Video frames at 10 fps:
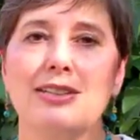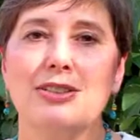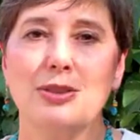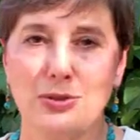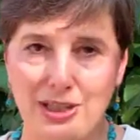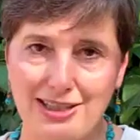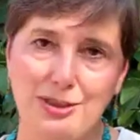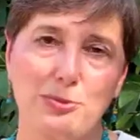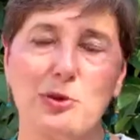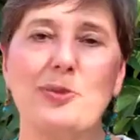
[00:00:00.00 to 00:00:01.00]
to get
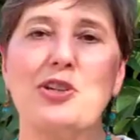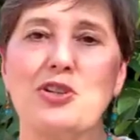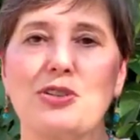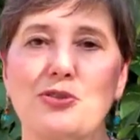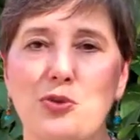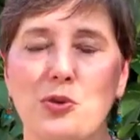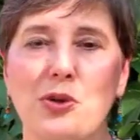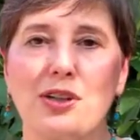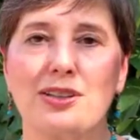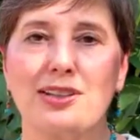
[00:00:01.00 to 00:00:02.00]
their permission
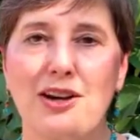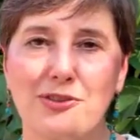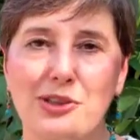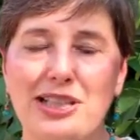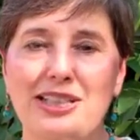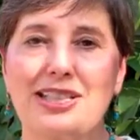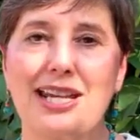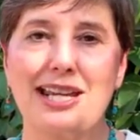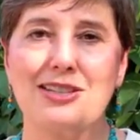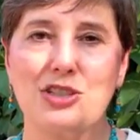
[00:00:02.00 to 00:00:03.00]
for covering
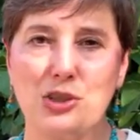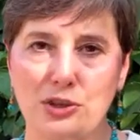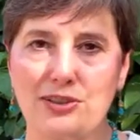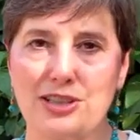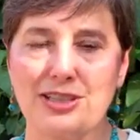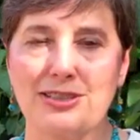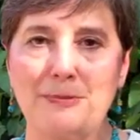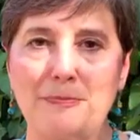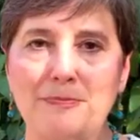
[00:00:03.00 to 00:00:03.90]
today's service.